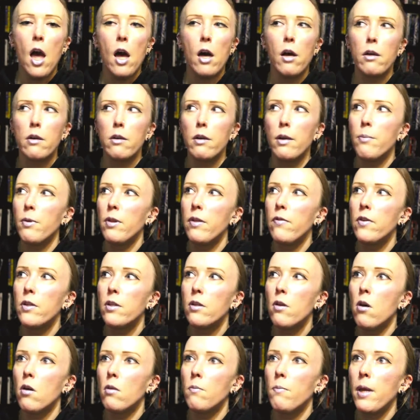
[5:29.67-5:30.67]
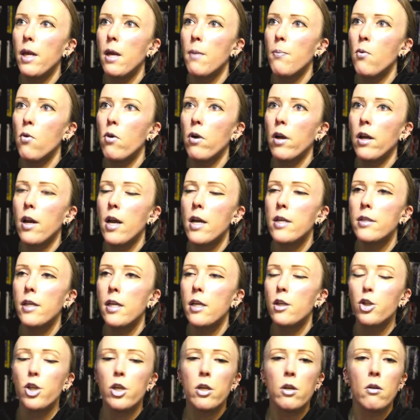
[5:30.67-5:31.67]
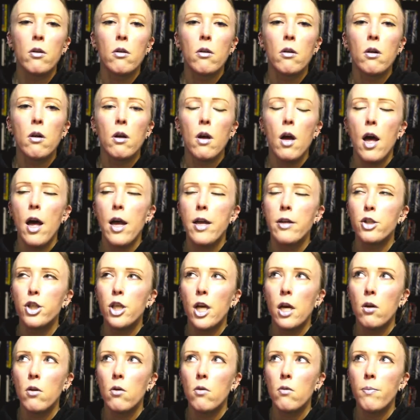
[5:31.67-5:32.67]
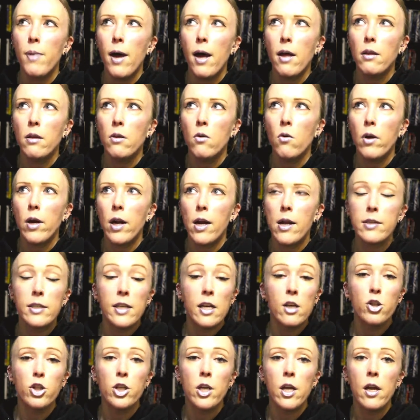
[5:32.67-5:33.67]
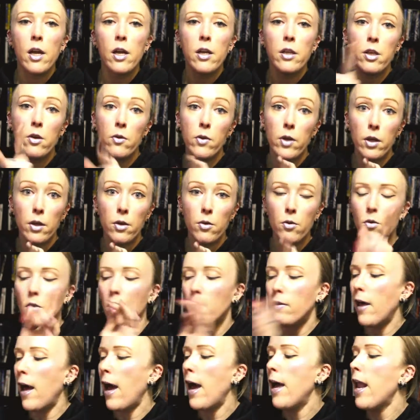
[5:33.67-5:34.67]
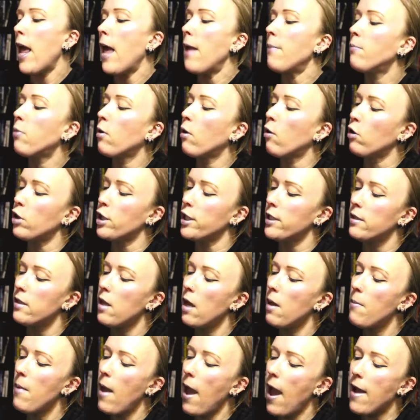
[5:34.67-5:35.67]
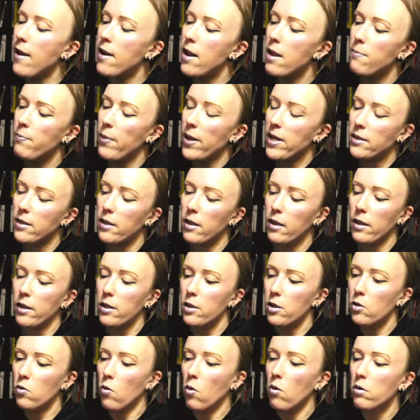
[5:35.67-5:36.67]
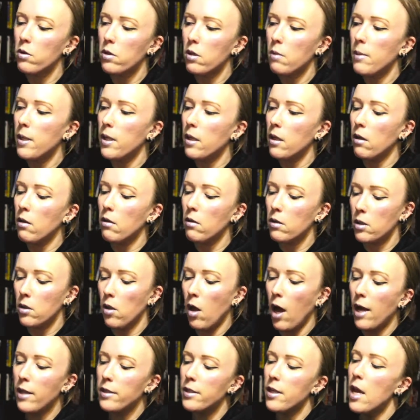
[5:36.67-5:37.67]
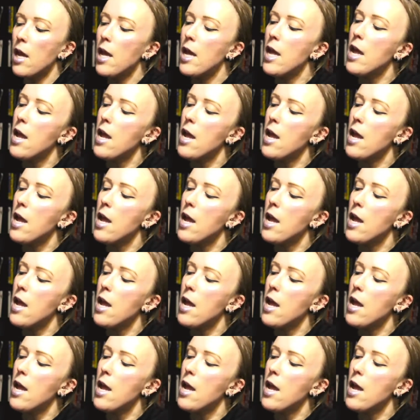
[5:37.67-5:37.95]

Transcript: uh, I believe it's called Makeup Organization or Eyeshadow Palette Organization. You can Google that and purchase them. And it basically stores them in little slots.